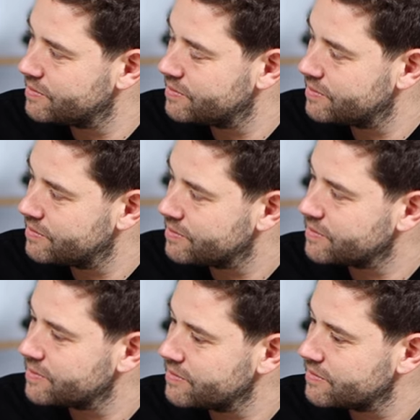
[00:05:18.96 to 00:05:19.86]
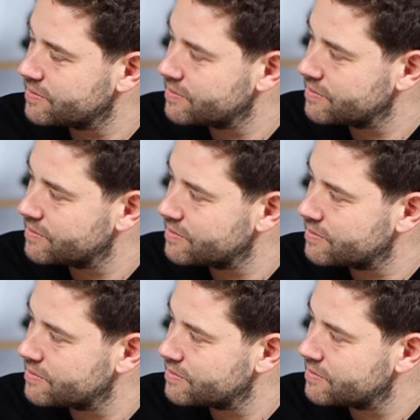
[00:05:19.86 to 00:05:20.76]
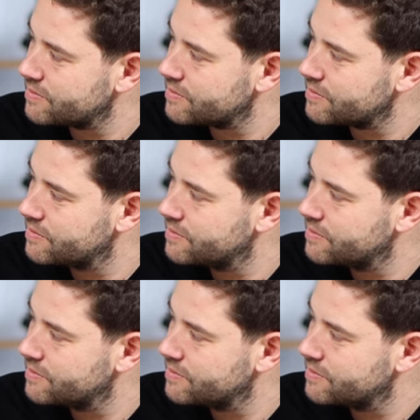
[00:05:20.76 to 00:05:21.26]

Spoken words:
This person isn't speaking.